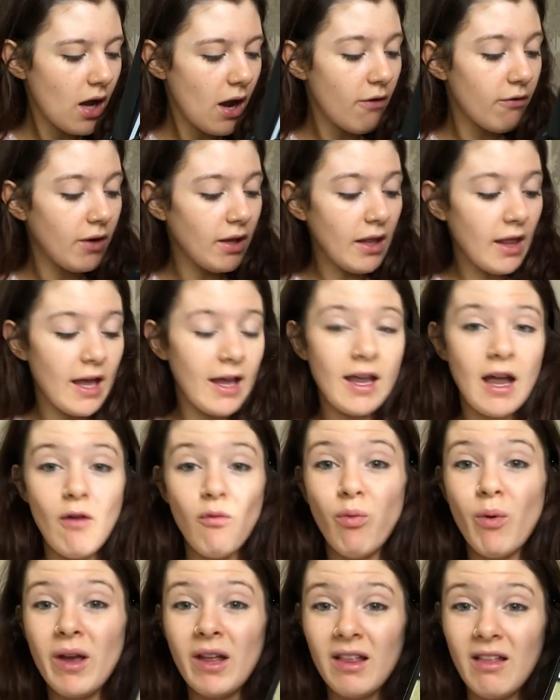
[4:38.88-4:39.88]
I really
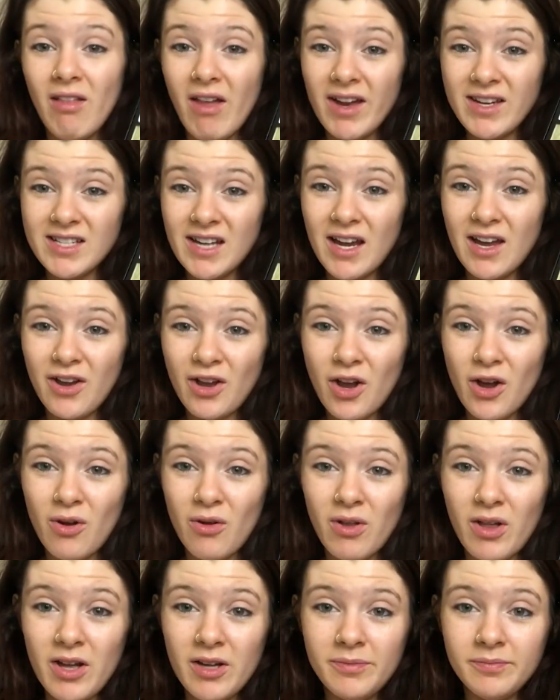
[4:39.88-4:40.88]
like Diet
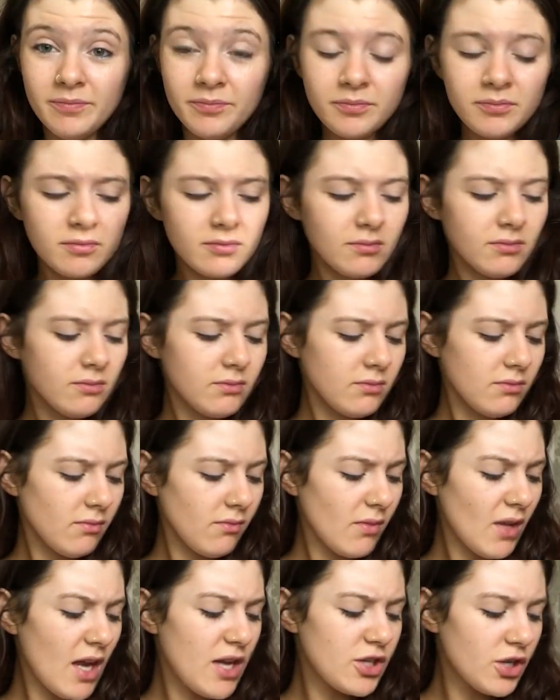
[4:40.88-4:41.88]
Cola.
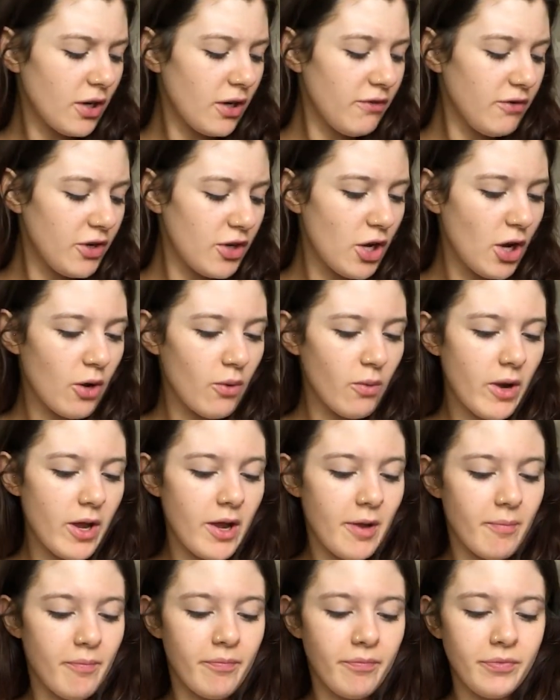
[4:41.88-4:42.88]
I don't even know
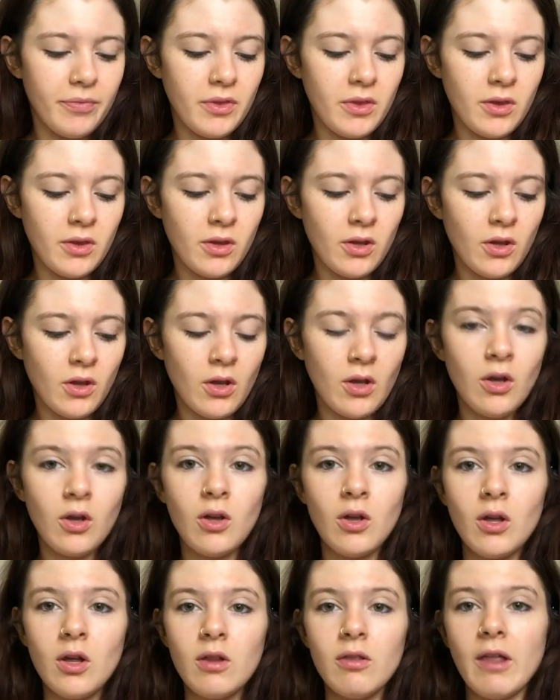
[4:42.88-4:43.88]

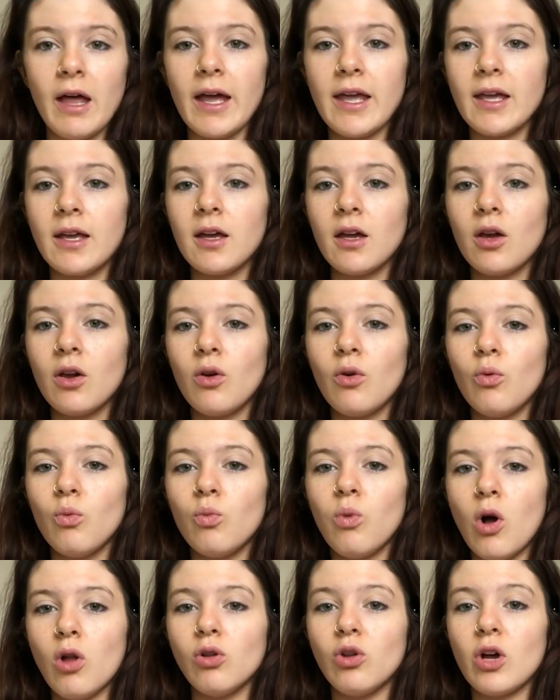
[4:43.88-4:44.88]
like
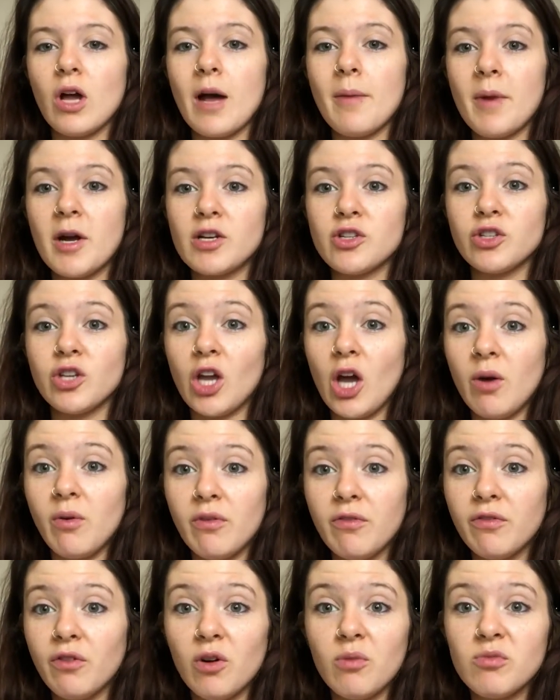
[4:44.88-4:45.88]
what look I'm actually going
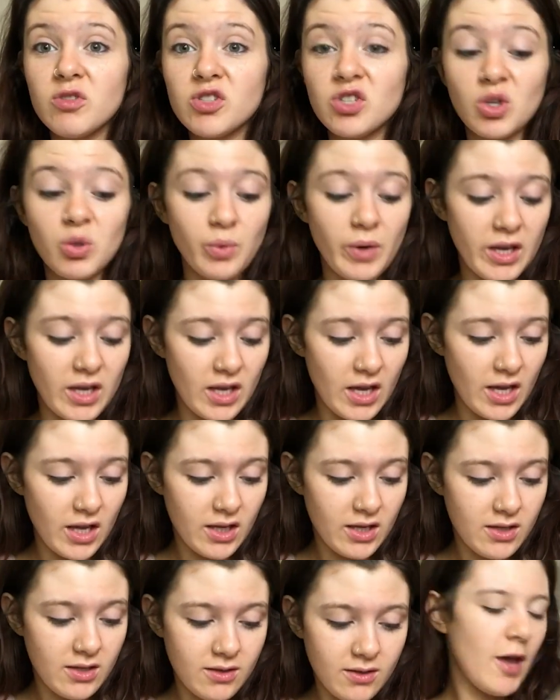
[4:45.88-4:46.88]
for. I'm just gonna wing it.
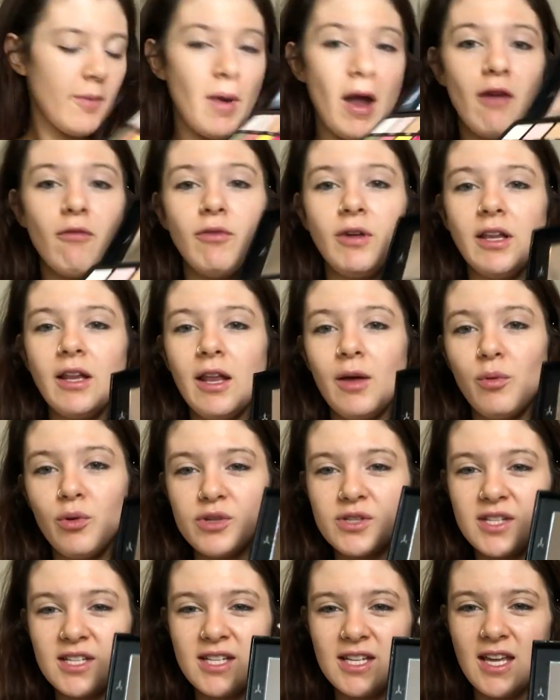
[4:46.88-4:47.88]
I really like
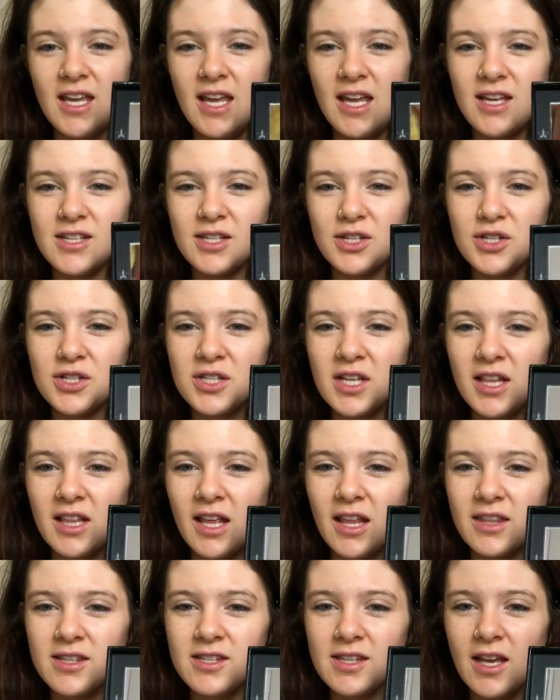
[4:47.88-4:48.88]
What's the Tea because I just think
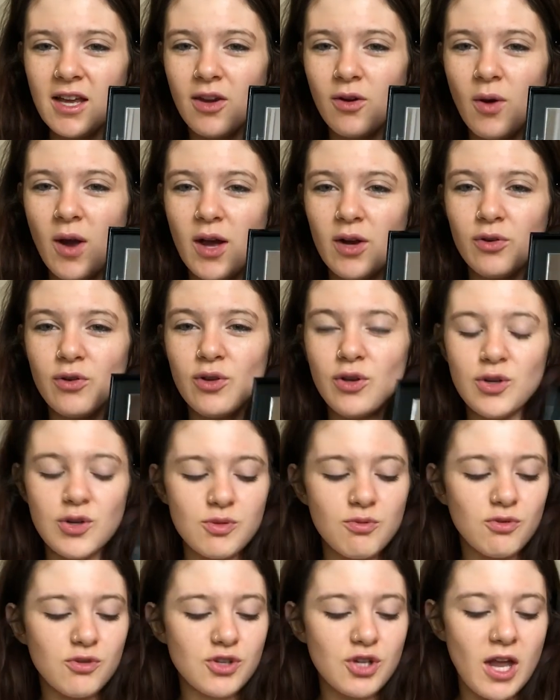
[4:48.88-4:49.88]
that's like quite an
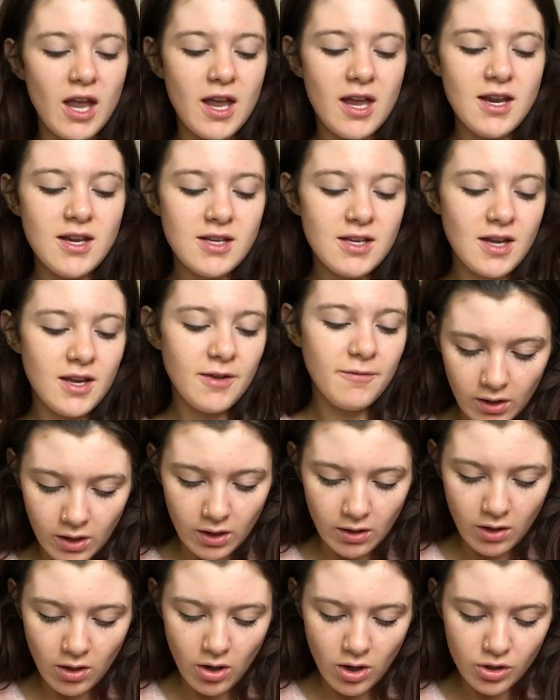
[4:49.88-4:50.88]
unusual shade.
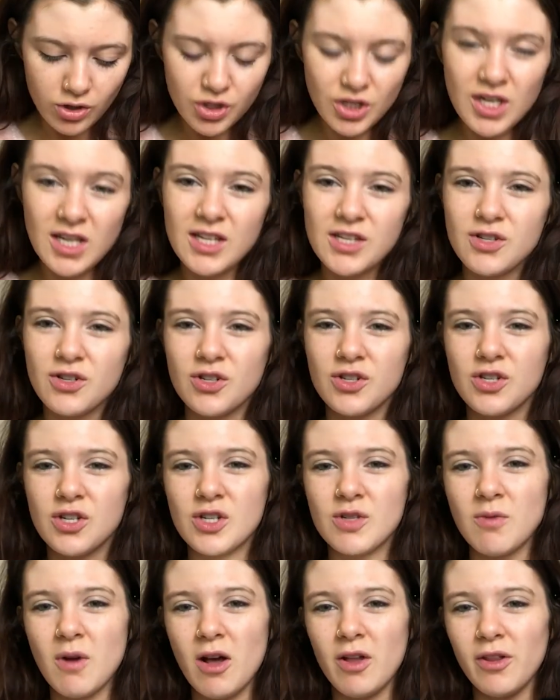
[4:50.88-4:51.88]
Oh, Cheese Dust
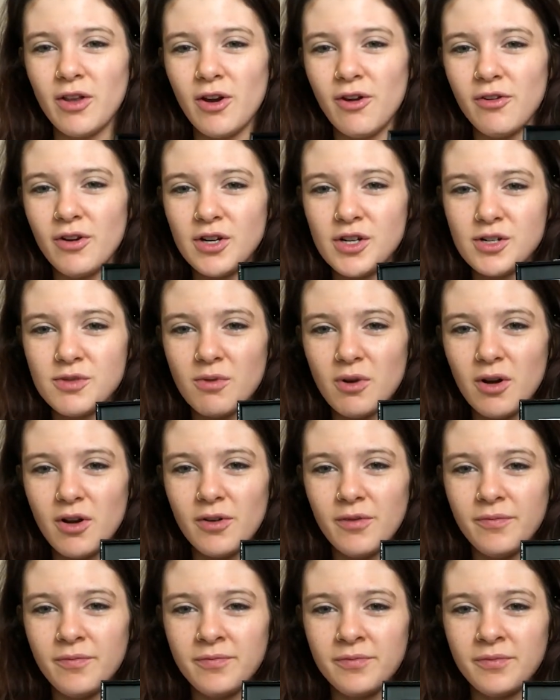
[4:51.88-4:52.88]
as well, the orange one.